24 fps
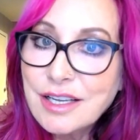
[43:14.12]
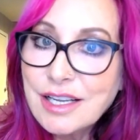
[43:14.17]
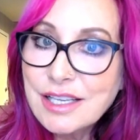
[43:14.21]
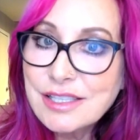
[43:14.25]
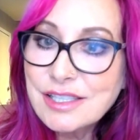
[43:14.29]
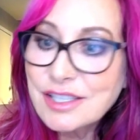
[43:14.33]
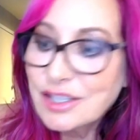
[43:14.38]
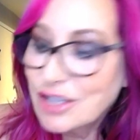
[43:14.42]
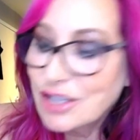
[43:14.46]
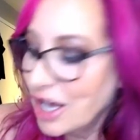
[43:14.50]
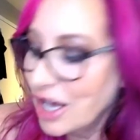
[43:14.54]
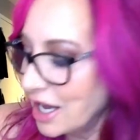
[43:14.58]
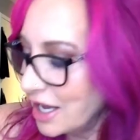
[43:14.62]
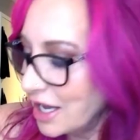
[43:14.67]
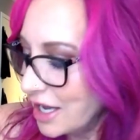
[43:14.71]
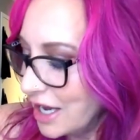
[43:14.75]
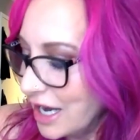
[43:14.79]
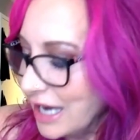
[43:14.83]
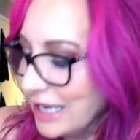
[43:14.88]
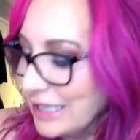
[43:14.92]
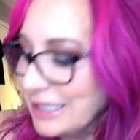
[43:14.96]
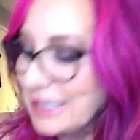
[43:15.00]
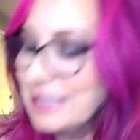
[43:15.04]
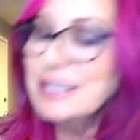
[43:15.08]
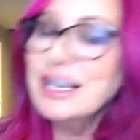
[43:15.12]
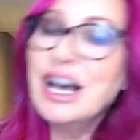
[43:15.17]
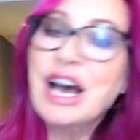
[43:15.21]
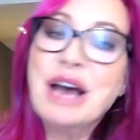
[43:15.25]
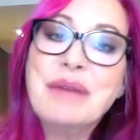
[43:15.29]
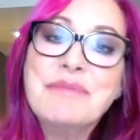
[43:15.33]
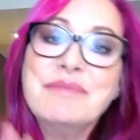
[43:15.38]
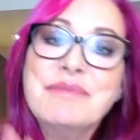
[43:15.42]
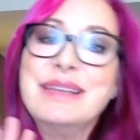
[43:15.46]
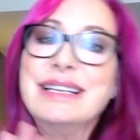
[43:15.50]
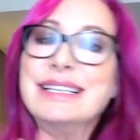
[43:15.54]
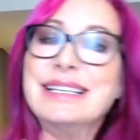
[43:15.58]
It's a lot. I did
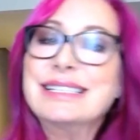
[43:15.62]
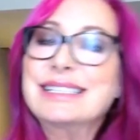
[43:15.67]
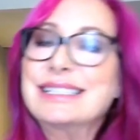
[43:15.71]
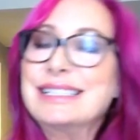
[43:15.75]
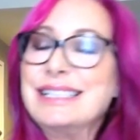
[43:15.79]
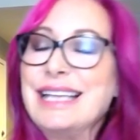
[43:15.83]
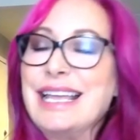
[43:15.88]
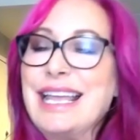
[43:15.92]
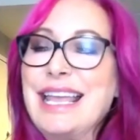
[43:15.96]
not miss